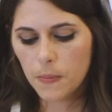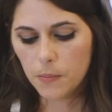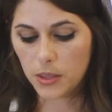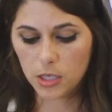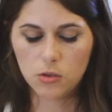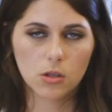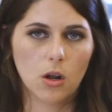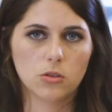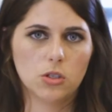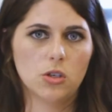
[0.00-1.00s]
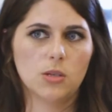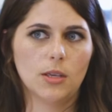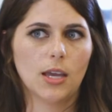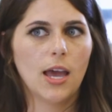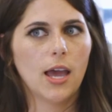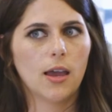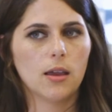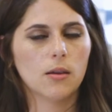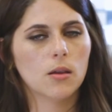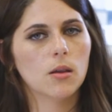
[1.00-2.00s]
But then you could also do it to be like,
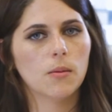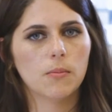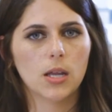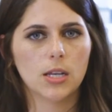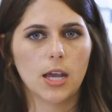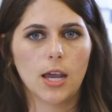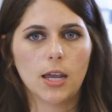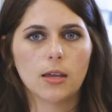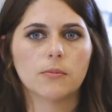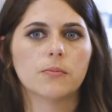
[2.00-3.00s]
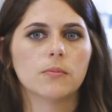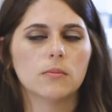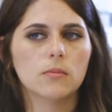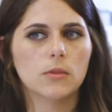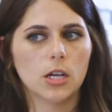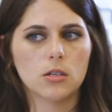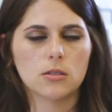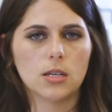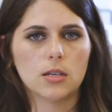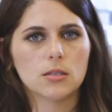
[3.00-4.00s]
hey, Monday, there's
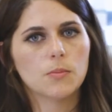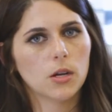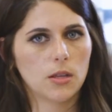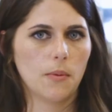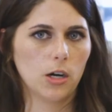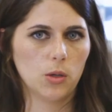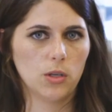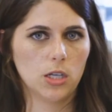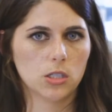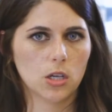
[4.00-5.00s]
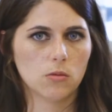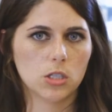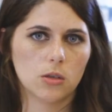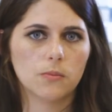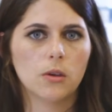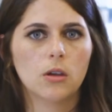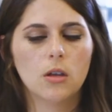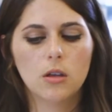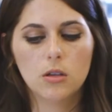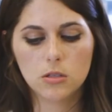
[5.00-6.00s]
this birthday party we need to go to.
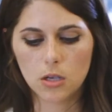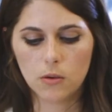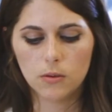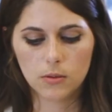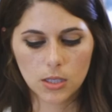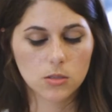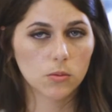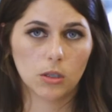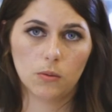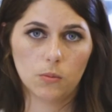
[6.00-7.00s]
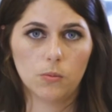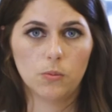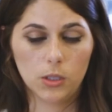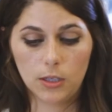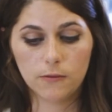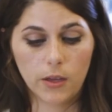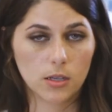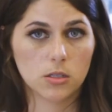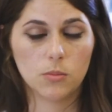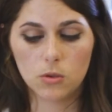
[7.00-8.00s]
So that's really, really
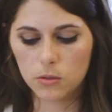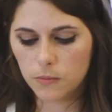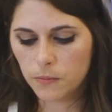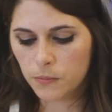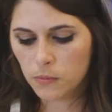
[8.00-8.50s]
flexible.